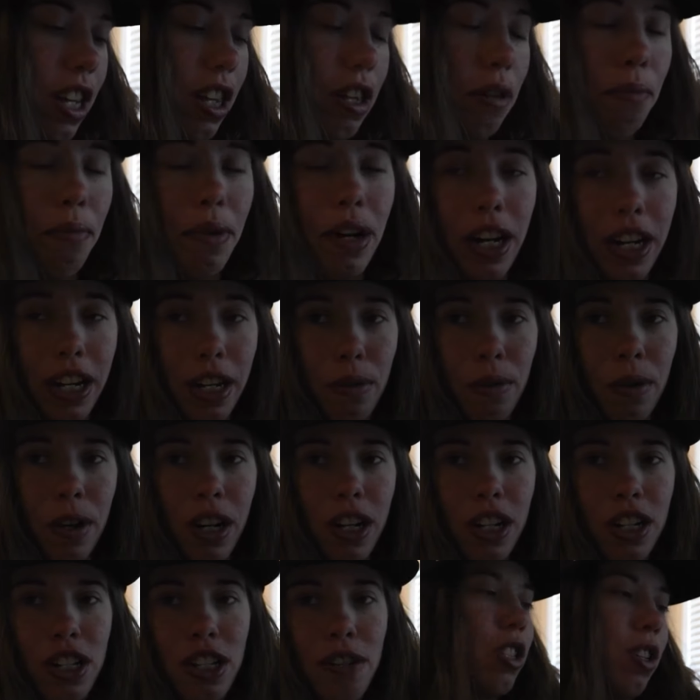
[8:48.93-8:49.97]
and then Body
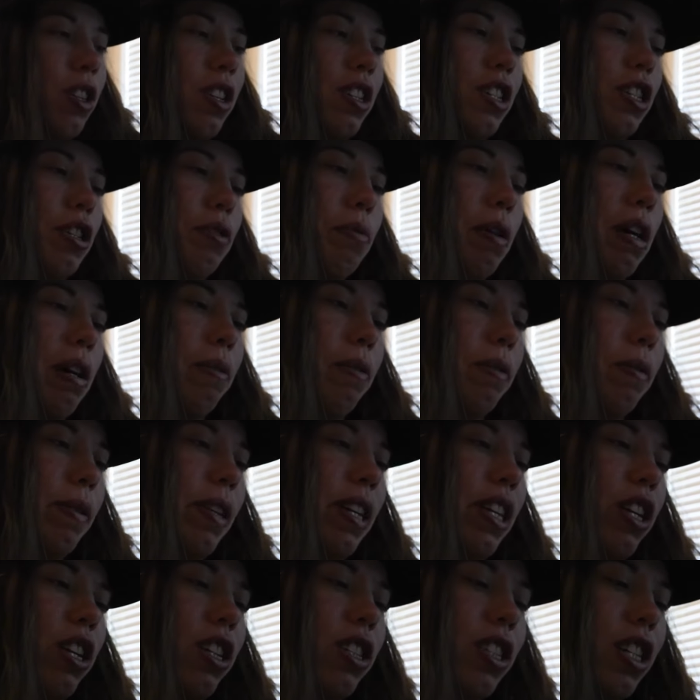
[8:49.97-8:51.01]
Wash. So this is probably
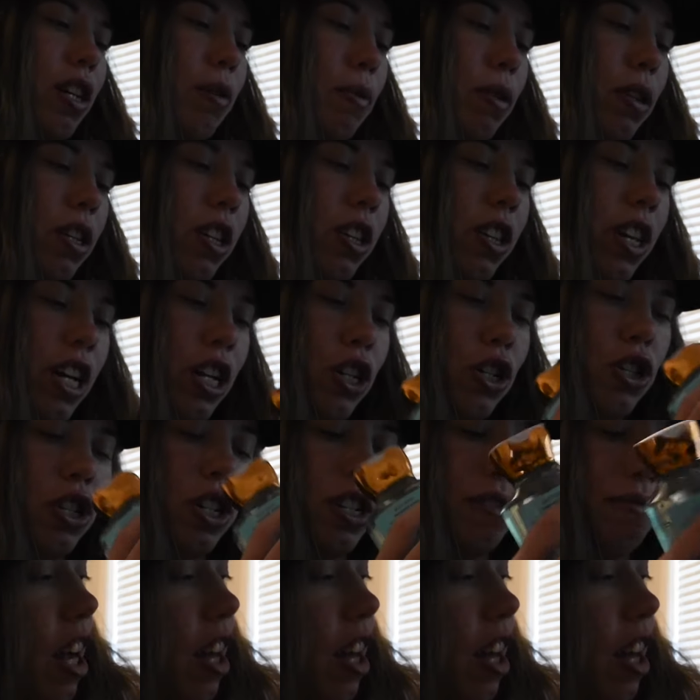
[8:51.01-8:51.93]
their summer collection.